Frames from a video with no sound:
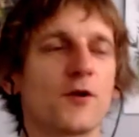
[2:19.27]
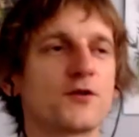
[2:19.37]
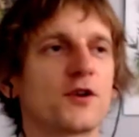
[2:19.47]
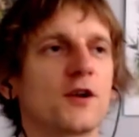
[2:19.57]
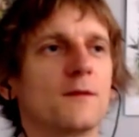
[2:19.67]

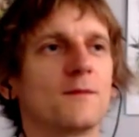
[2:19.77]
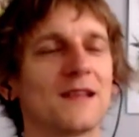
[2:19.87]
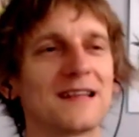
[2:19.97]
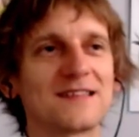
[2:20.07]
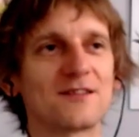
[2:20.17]
Portugal.
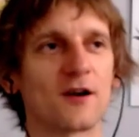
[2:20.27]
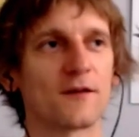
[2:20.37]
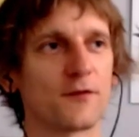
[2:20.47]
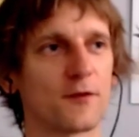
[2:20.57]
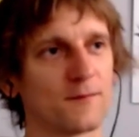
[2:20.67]
Let's
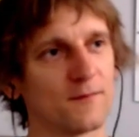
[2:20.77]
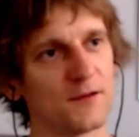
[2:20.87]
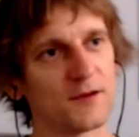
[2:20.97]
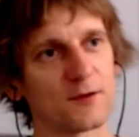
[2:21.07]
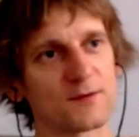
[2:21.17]
start from
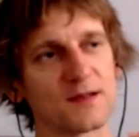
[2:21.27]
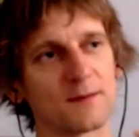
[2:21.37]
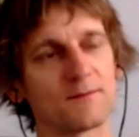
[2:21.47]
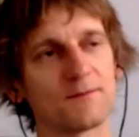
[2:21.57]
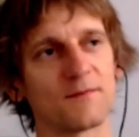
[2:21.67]

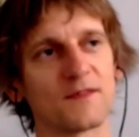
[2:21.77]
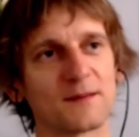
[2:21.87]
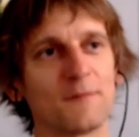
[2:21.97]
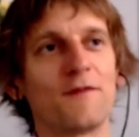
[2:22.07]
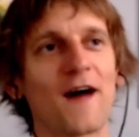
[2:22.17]

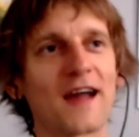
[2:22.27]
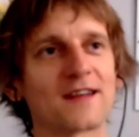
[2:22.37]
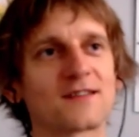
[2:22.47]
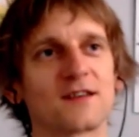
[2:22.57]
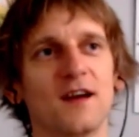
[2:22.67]
some
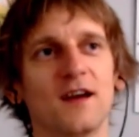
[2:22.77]
facts.